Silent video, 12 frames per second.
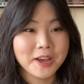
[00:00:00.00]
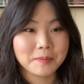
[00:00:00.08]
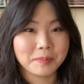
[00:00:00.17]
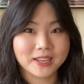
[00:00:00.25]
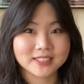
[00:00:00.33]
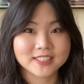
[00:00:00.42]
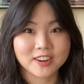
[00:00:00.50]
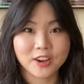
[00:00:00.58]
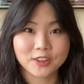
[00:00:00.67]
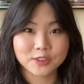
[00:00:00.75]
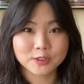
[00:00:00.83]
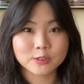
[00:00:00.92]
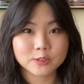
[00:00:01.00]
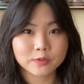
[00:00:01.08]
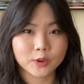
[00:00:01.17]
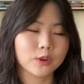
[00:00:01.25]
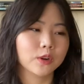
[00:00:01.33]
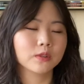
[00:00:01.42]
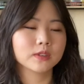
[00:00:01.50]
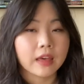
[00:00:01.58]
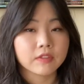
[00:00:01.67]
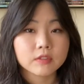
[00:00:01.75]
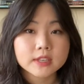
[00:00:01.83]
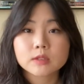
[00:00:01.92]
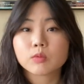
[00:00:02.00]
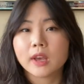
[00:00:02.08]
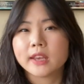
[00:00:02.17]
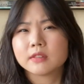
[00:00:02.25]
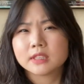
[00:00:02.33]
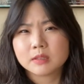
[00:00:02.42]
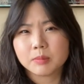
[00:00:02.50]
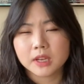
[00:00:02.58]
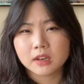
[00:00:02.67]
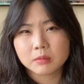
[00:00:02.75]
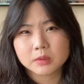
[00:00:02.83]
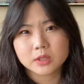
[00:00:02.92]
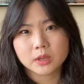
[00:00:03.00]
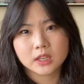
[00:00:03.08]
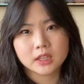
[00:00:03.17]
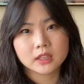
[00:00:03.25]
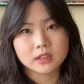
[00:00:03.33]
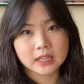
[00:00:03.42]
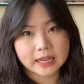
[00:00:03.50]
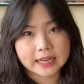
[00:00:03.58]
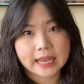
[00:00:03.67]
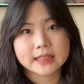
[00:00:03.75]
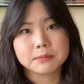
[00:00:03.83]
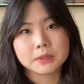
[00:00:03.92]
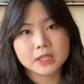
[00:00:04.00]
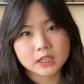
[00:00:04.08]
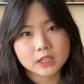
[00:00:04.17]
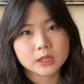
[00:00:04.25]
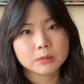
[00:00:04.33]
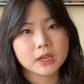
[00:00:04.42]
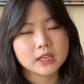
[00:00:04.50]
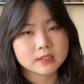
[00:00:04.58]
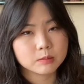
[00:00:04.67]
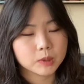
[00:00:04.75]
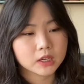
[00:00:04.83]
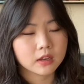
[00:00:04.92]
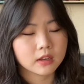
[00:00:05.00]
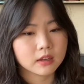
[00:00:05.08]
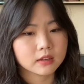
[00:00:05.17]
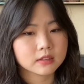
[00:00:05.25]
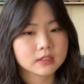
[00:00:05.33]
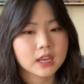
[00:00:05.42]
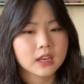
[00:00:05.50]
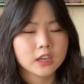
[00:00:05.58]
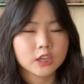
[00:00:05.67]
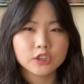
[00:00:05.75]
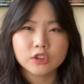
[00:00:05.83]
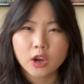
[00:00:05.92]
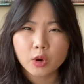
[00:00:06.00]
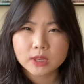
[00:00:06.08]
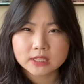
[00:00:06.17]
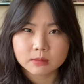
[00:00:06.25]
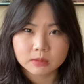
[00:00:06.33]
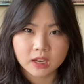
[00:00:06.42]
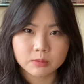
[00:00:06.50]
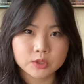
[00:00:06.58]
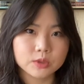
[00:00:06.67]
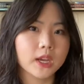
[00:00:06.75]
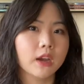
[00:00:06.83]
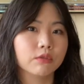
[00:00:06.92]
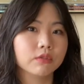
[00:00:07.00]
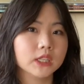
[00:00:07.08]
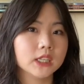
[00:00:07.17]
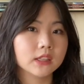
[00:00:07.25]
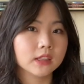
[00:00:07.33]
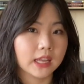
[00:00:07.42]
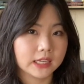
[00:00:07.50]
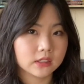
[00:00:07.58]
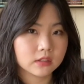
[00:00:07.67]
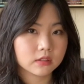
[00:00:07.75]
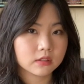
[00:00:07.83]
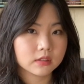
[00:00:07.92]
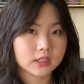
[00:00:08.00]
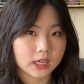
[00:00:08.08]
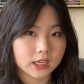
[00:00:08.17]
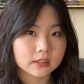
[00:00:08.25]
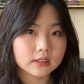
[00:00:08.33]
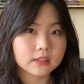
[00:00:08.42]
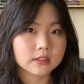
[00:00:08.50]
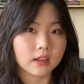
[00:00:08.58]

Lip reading: based on those photos. And the reason why I was debating between the light and the medium is because, you know, when sometimes you get really light tights,